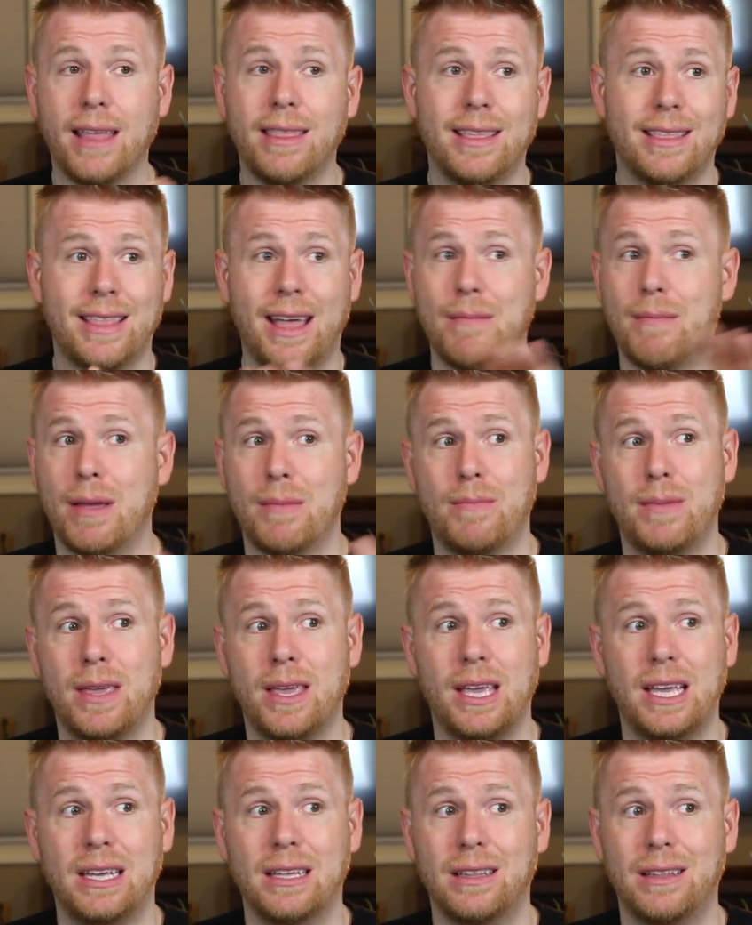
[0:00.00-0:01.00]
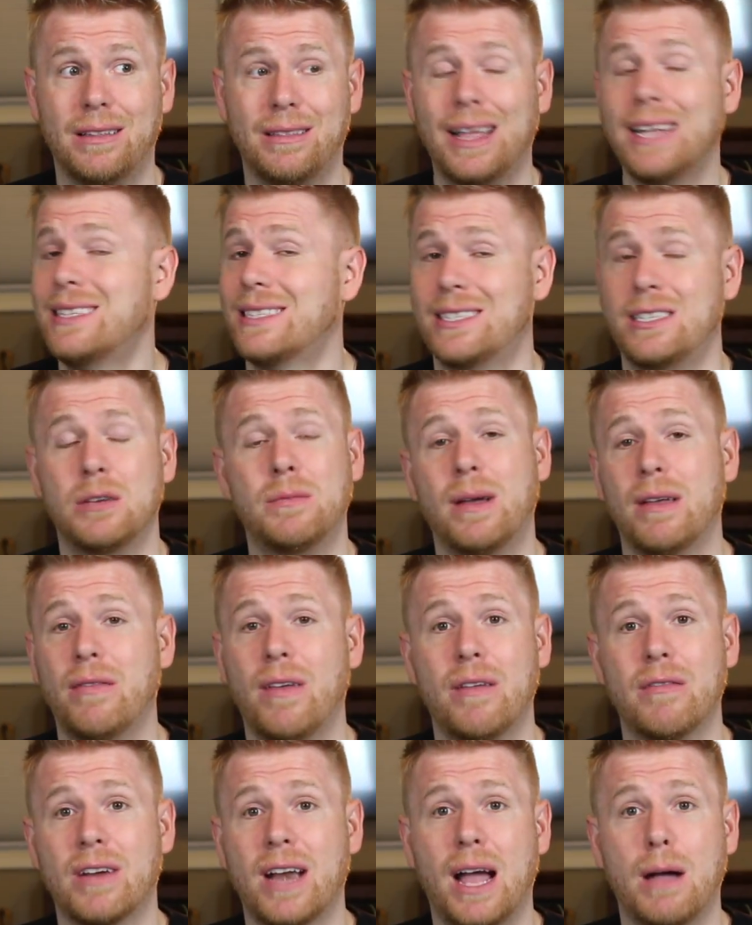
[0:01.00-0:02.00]
I think that might be, that's still my
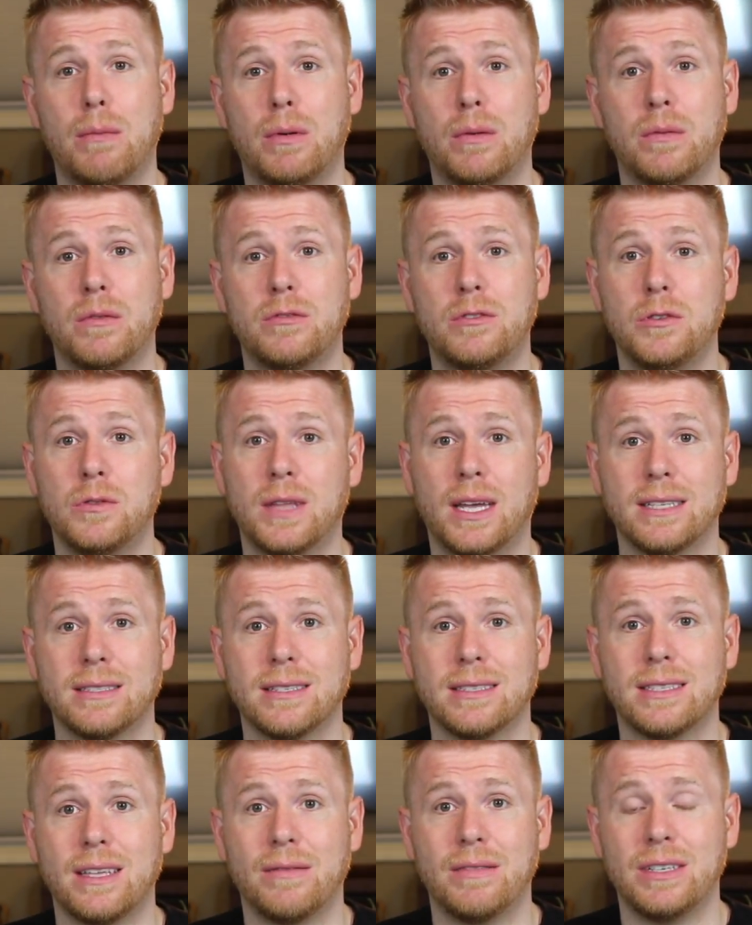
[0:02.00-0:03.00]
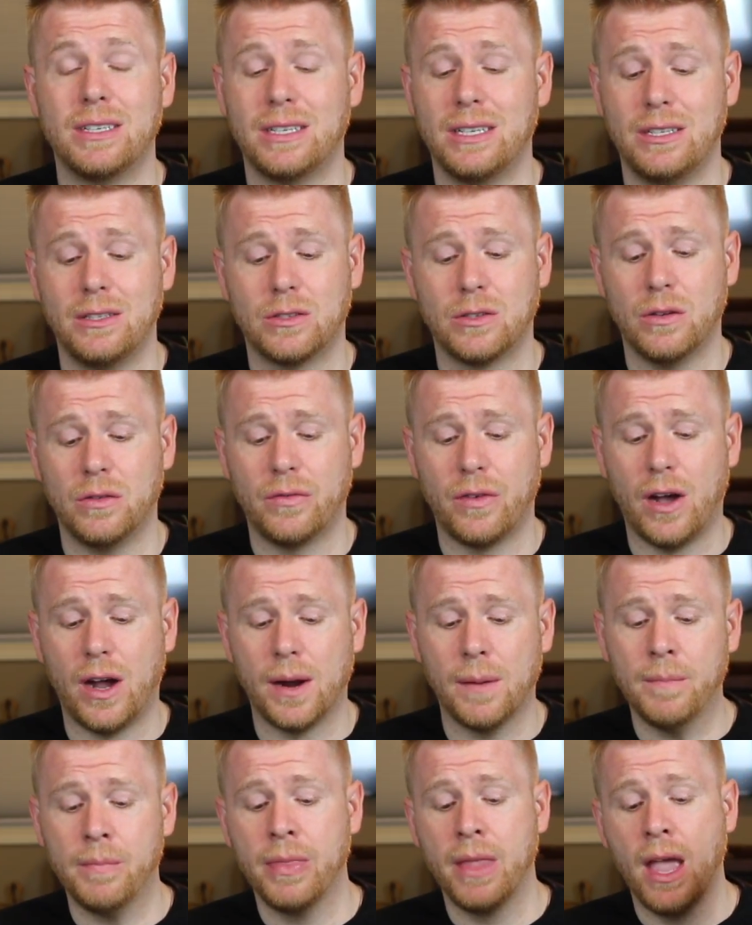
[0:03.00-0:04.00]
favorite album of 2017 so
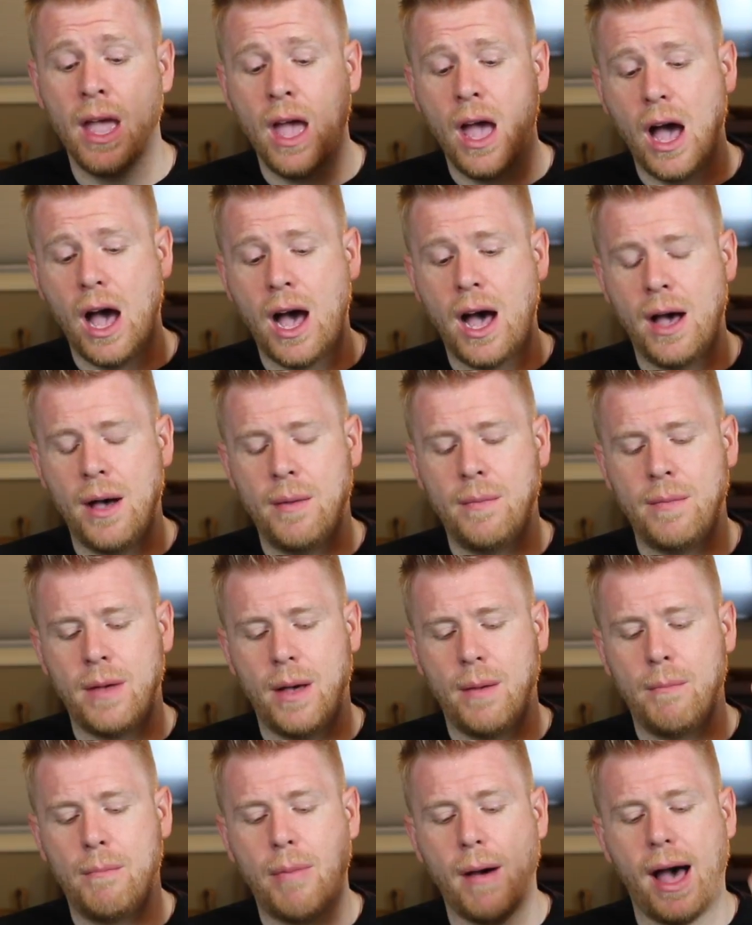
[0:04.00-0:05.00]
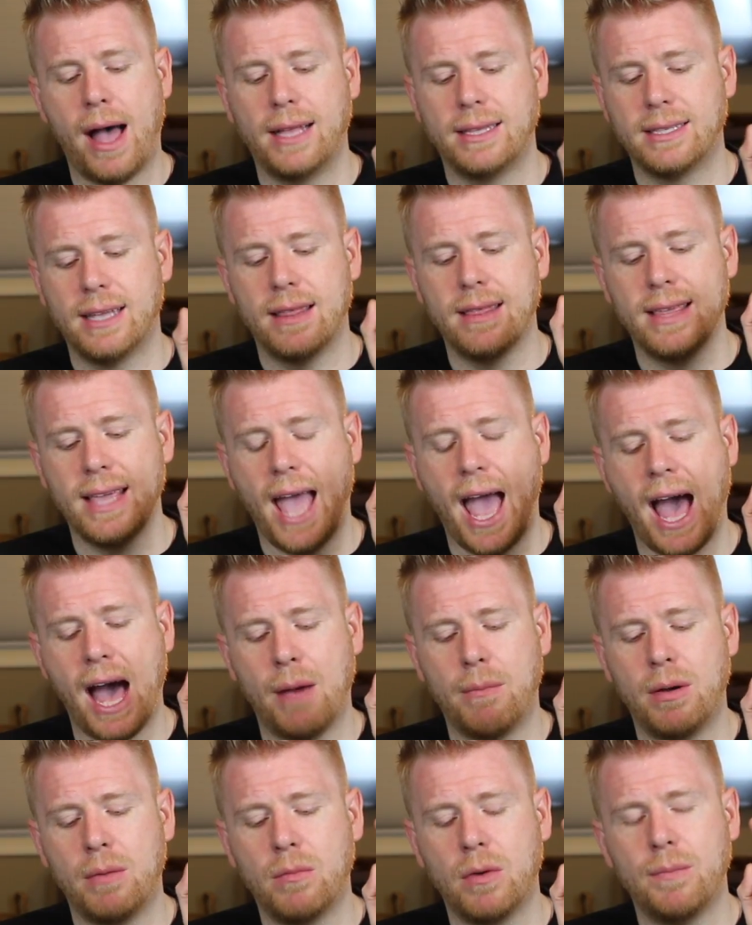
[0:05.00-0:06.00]
far. But the
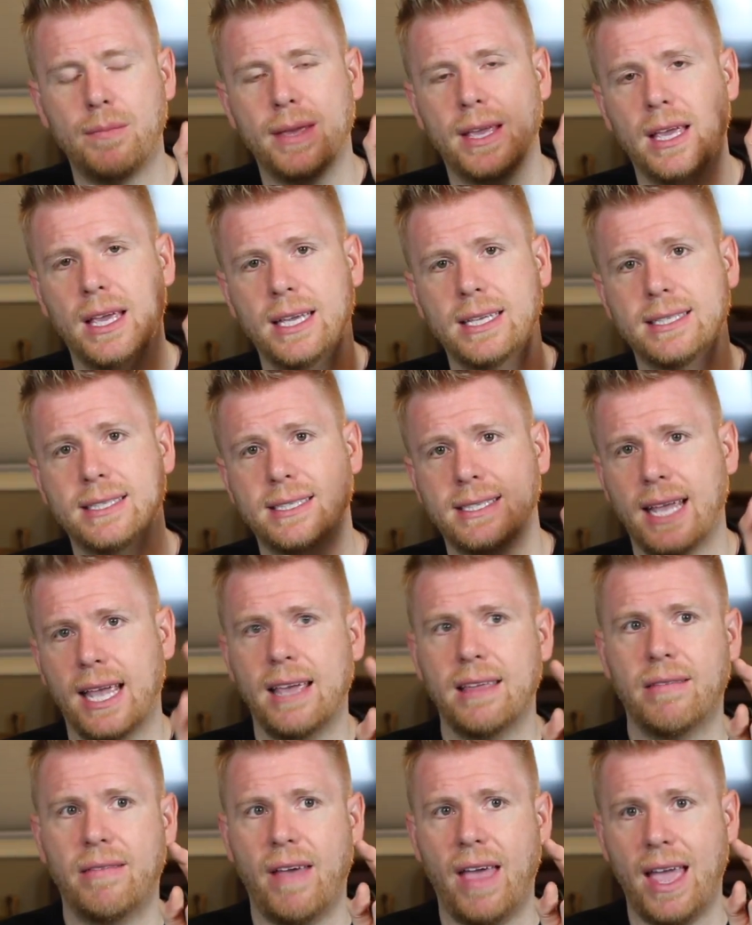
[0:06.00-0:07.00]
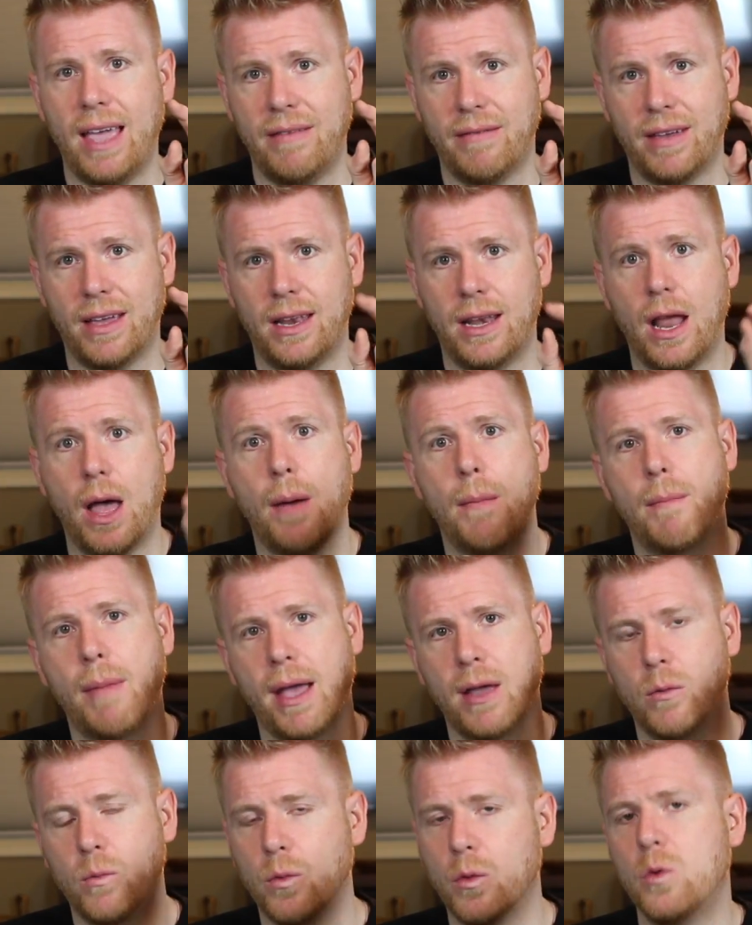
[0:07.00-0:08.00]
album would be Safe Haven
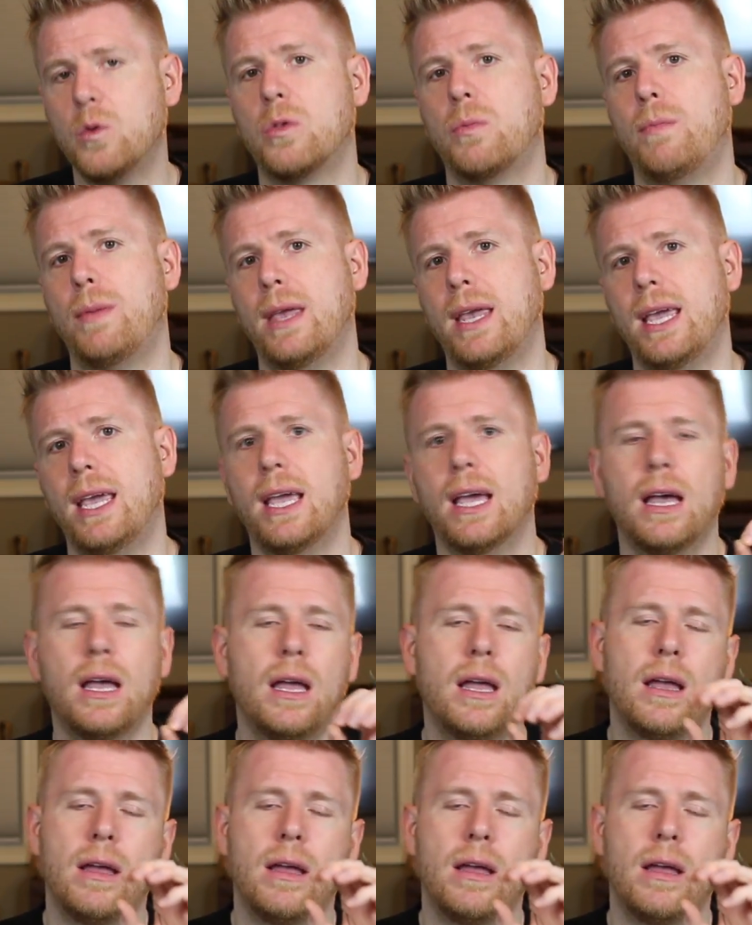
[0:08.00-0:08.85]
by Ruth B.